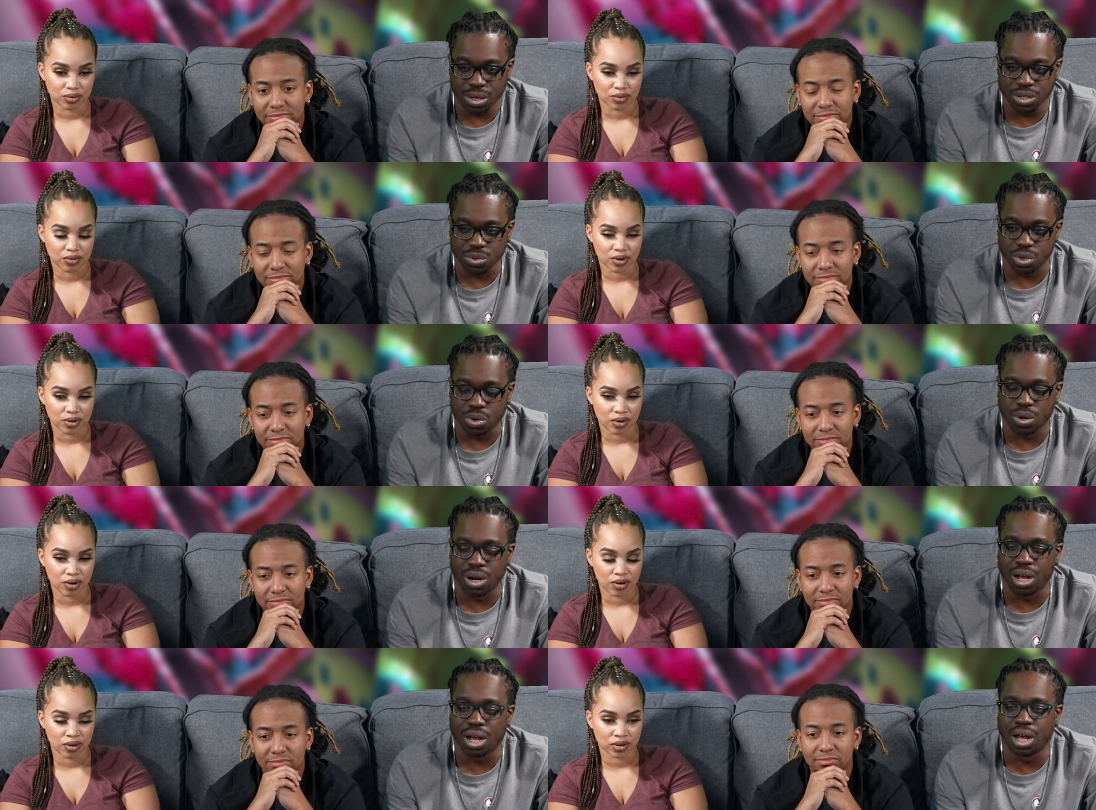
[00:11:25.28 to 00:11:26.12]
Speaker 1: Oh, he's
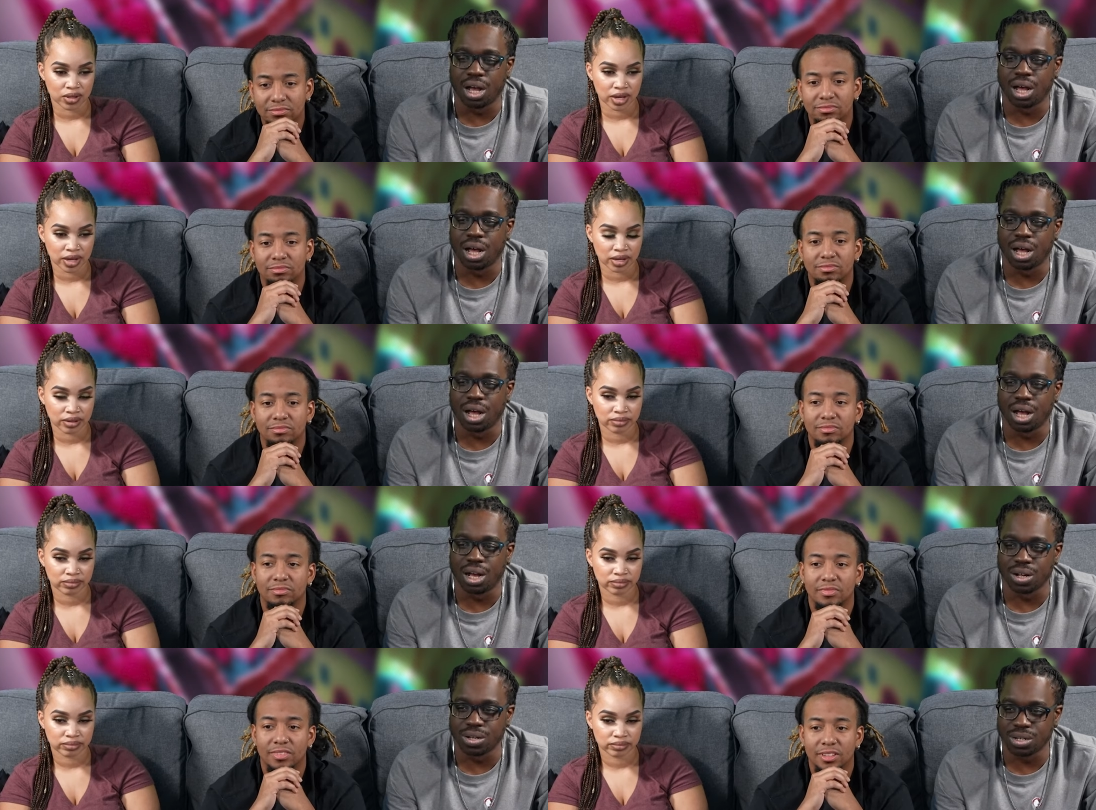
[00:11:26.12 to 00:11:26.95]
recording. Ah,
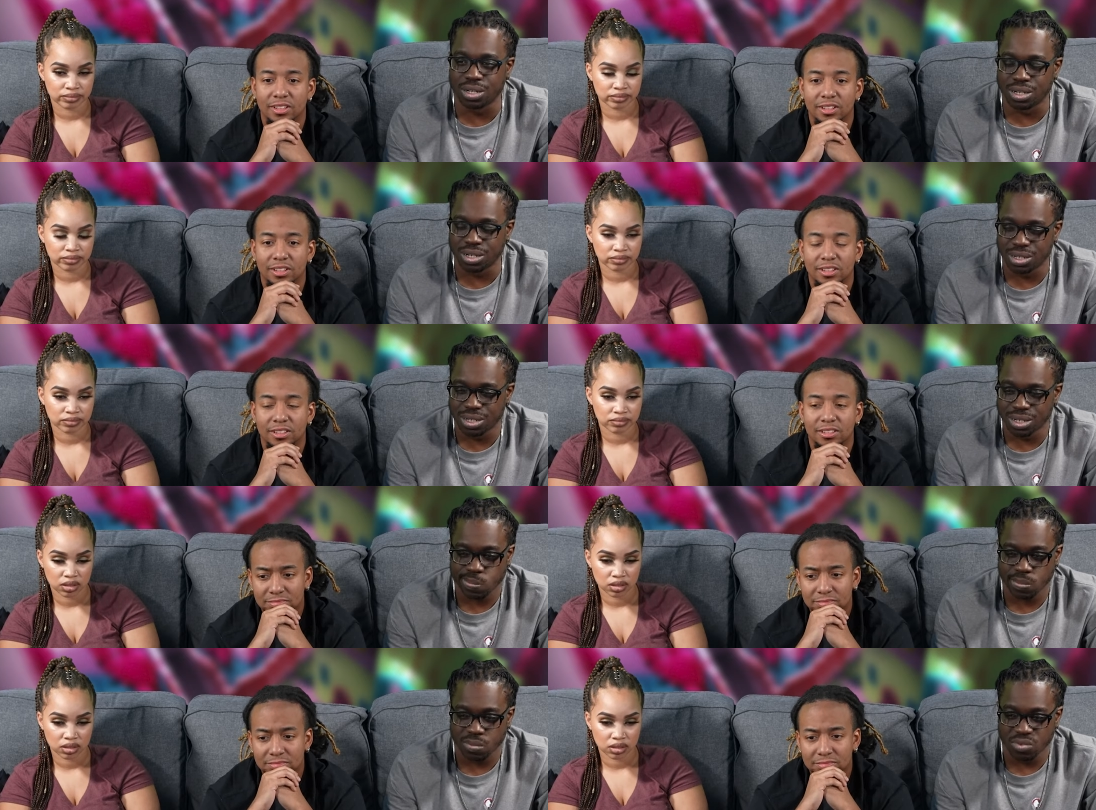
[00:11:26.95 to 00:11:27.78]
good.
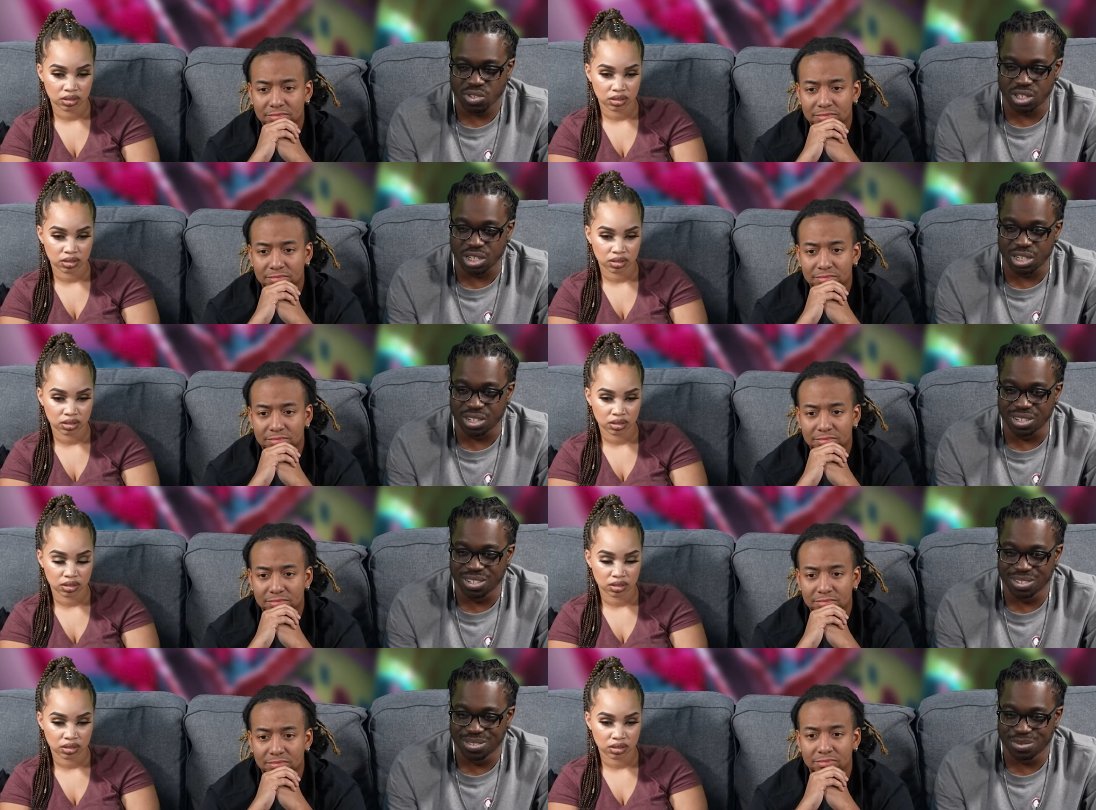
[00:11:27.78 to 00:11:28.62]

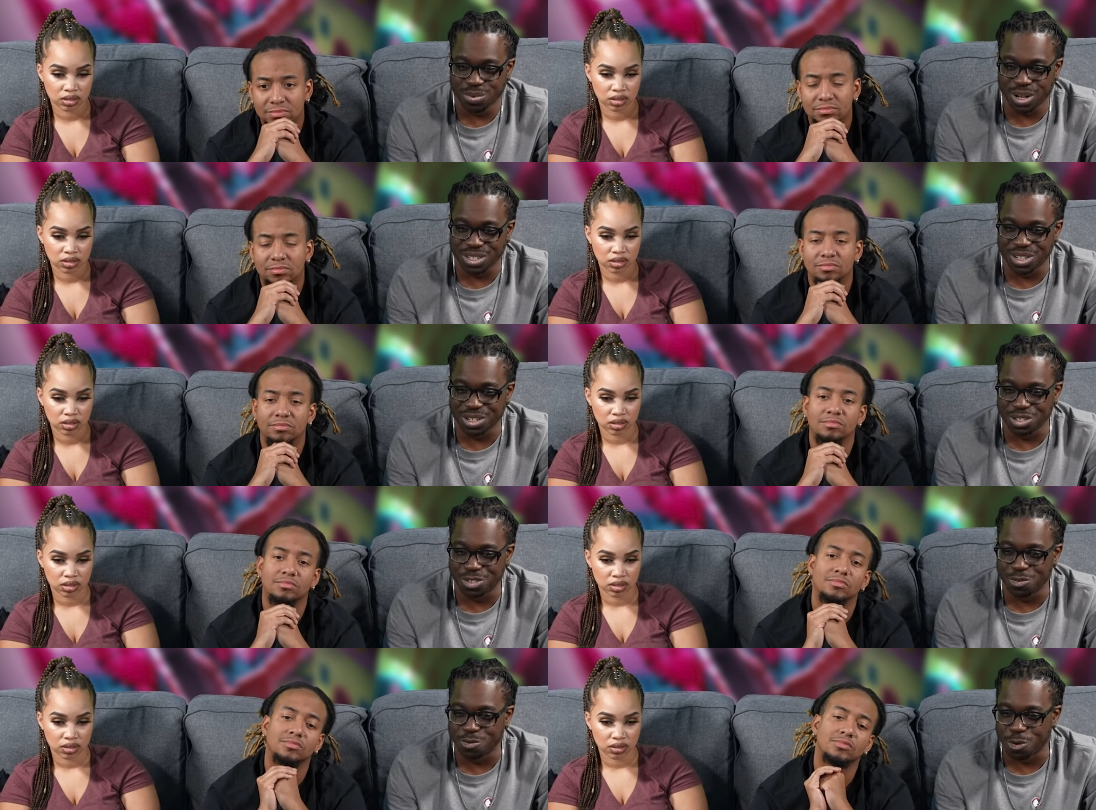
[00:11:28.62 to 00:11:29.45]
Son. Well, I tell you,
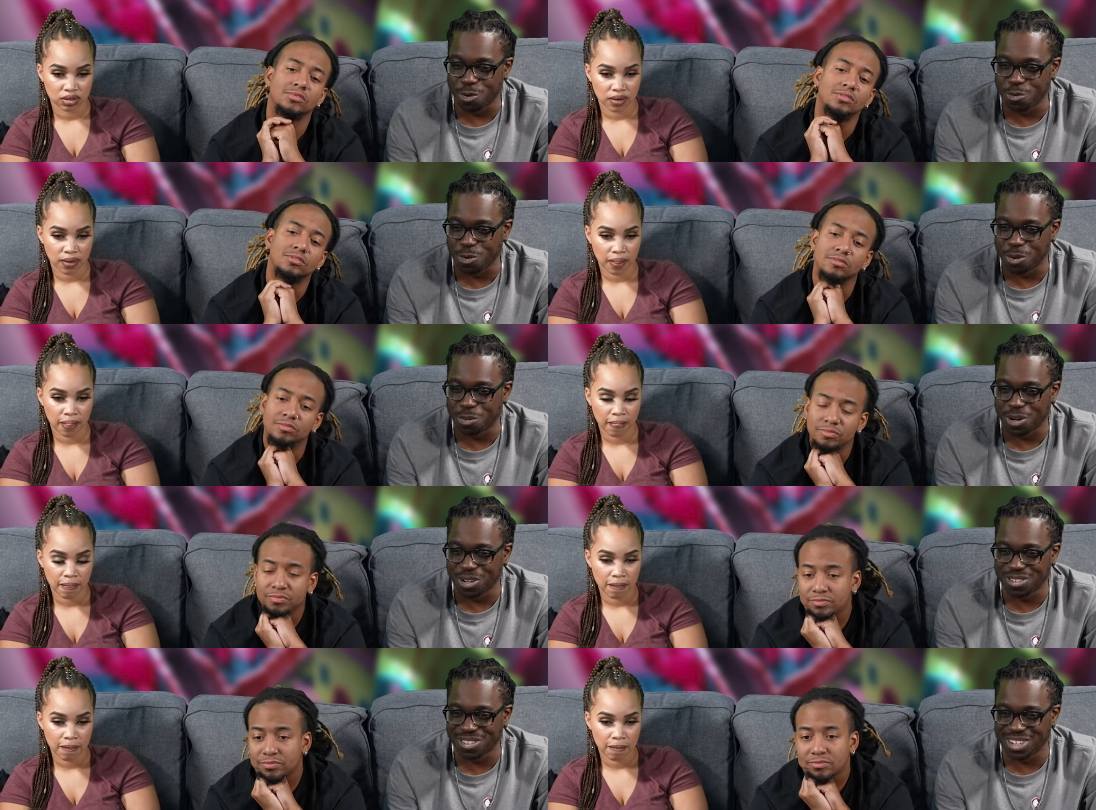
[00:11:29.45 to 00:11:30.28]
244, bro.
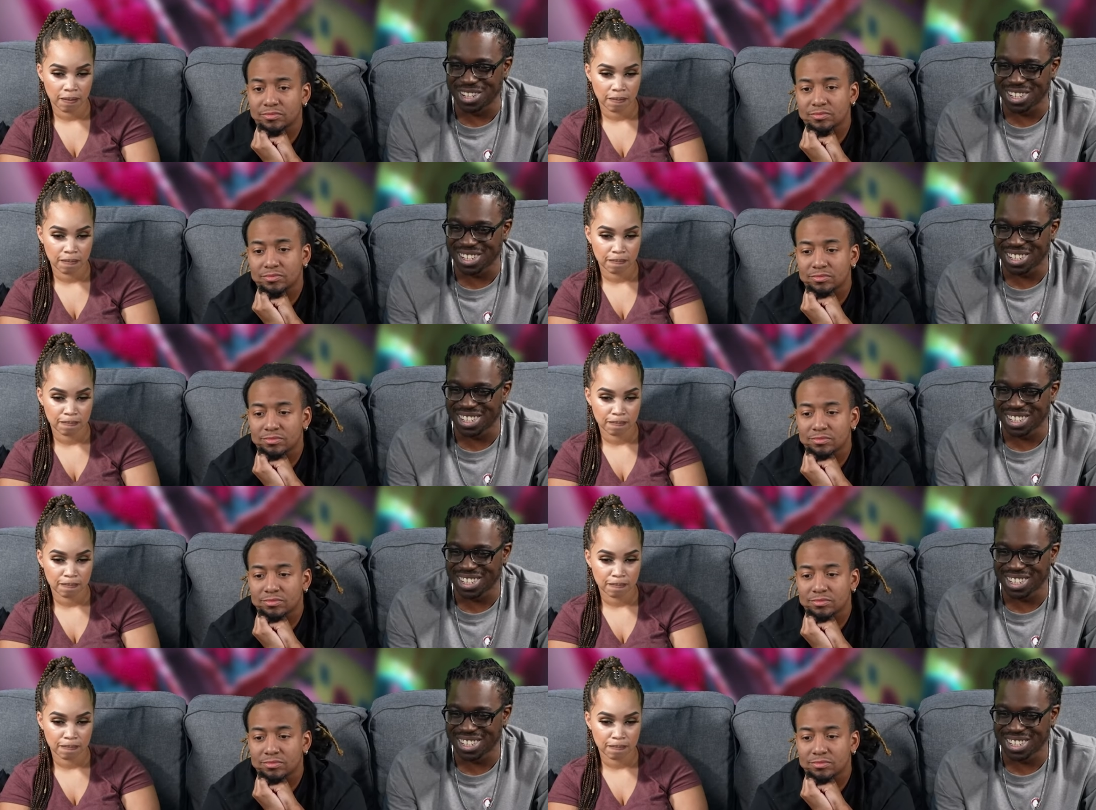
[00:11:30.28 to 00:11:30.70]
bro.